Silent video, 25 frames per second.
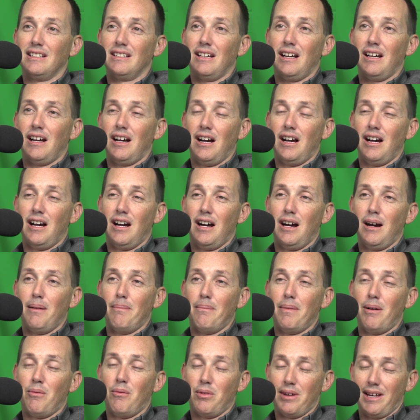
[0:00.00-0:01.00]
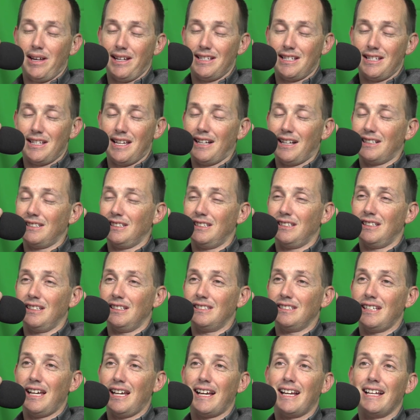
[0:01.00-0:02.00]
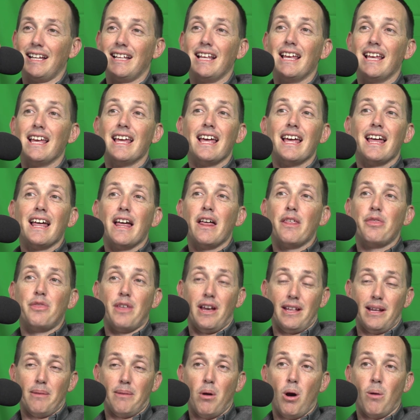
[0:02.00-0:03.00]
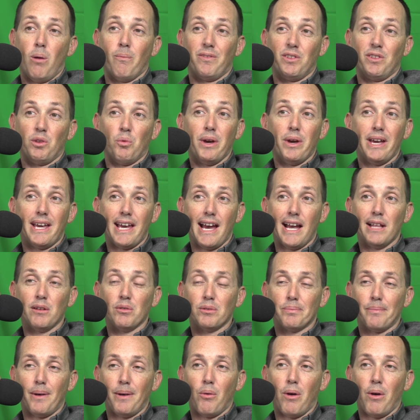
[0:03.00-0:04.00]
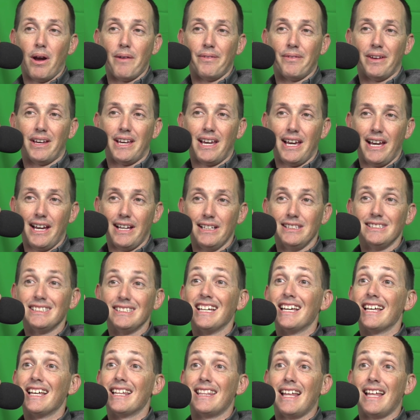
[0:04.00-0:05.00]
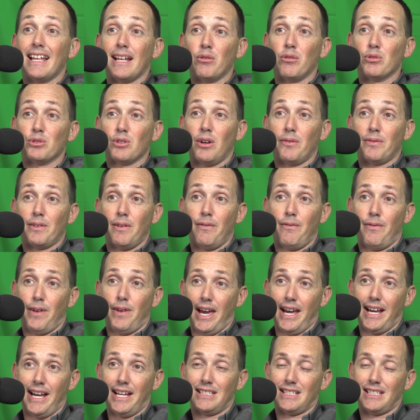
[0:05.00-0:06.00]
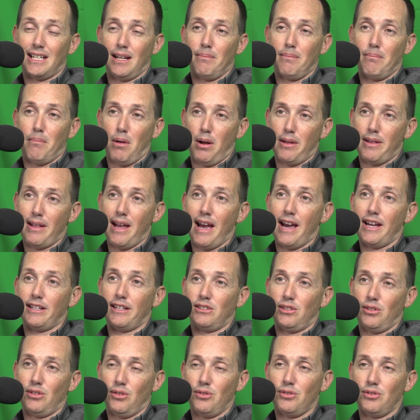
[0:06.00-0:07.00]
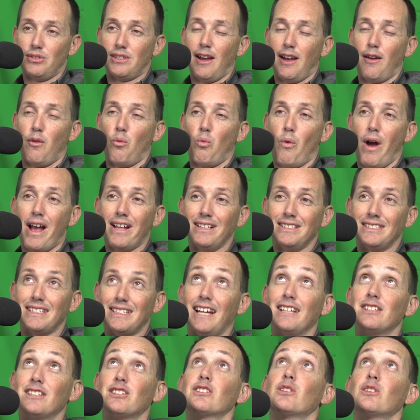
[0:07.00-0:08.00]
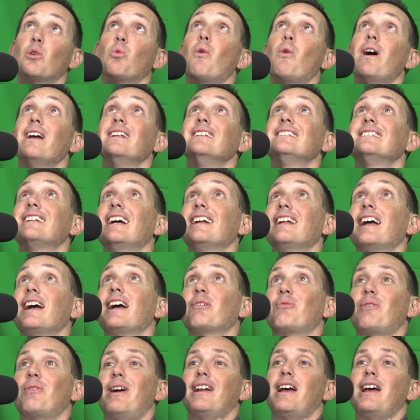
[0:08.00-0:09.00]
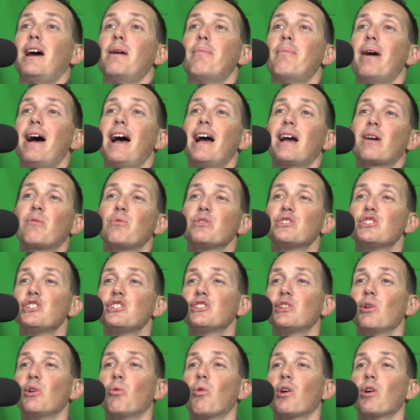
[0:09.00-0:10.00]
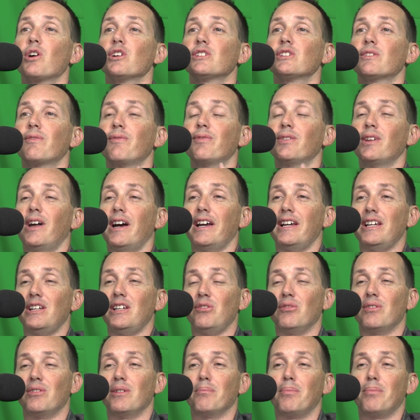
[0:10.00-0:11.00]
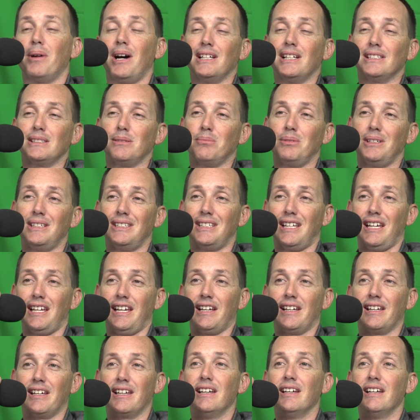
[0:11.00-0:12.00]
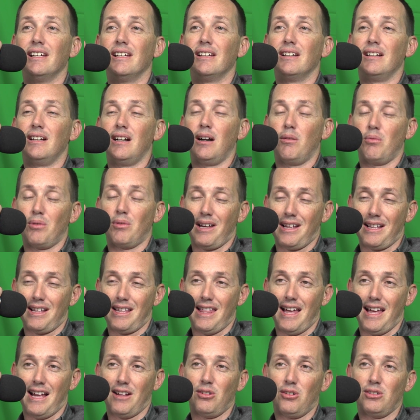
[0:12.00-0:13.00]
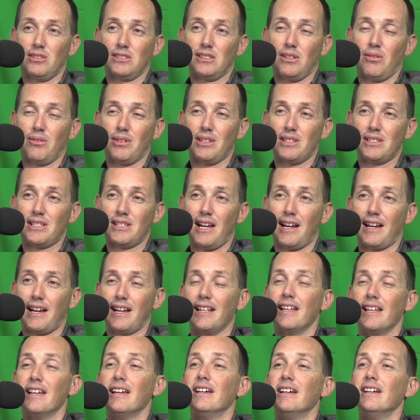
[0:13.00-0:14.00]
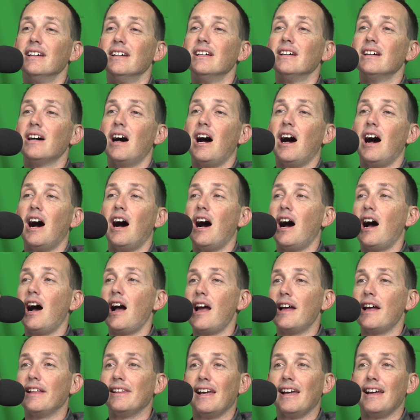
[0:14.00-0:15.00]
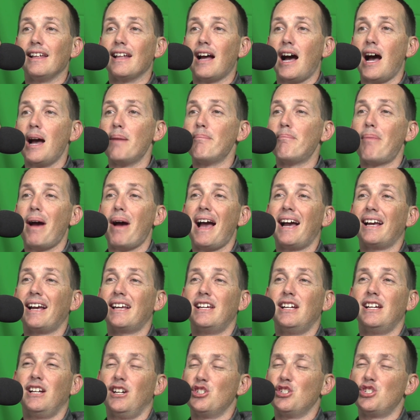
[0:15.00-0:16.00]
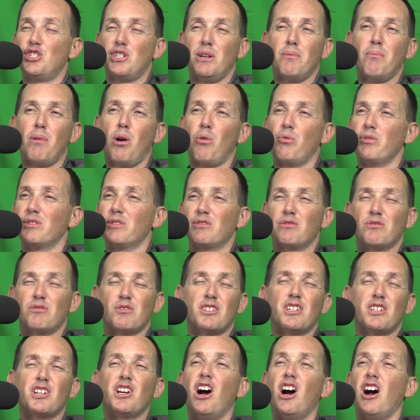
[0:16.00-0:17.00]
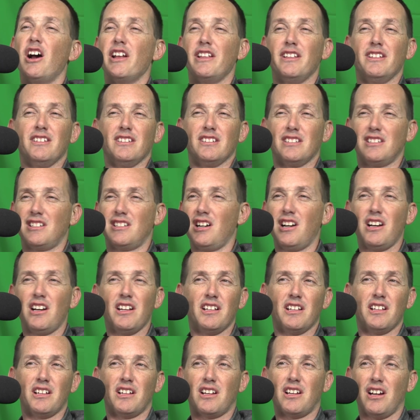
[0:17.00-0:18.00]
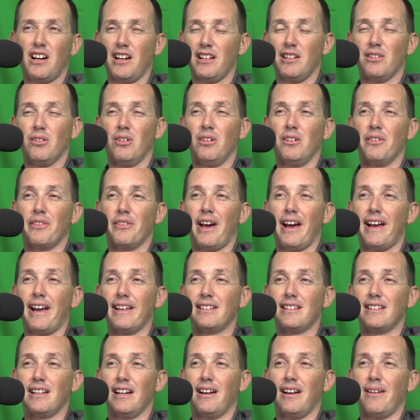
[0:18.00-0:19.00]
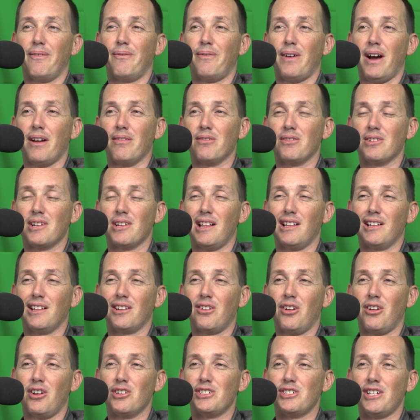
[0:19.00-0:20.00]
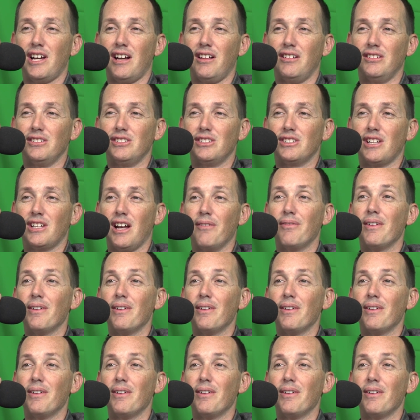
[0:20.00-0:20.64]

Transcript: We'll get to Texas in a second. Then I'm home for the weekend with my wife and kids. Then I was off to Vegas on Monday, Tuesday, Wednesday. Took the Wednesday night red-eye back, which is the worst flight you can possibly take. We'll get to that also in a second. And then I'm back here. Jimbo was cutting all that $500 car challenge stuff.